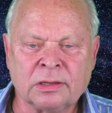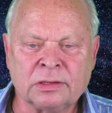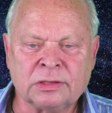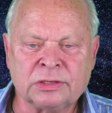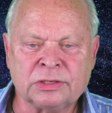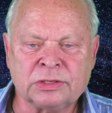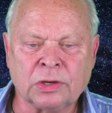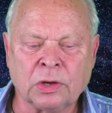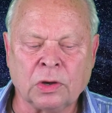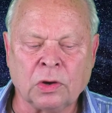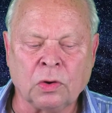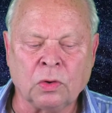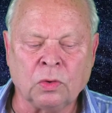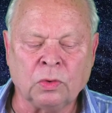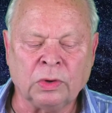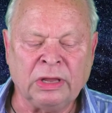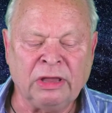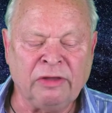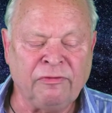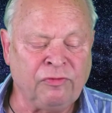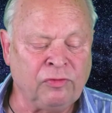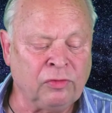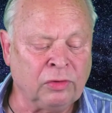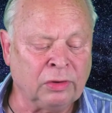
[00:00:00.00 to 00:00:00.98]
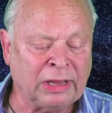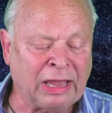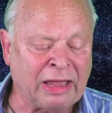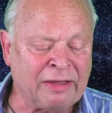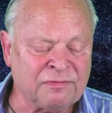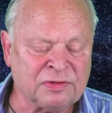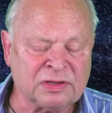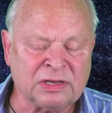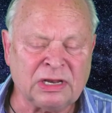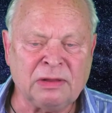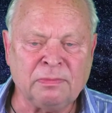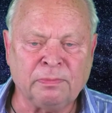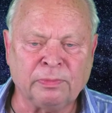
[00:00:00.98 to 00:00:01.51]
So if you
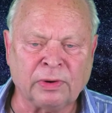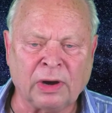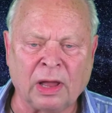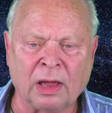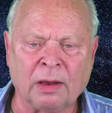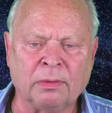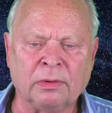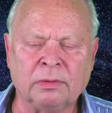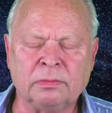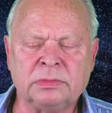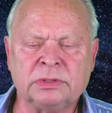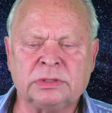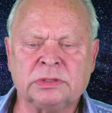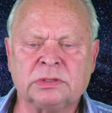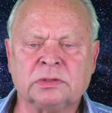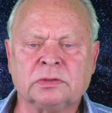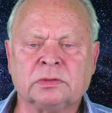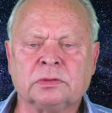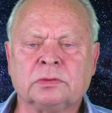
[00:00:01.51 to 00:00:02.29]
have sleep problems,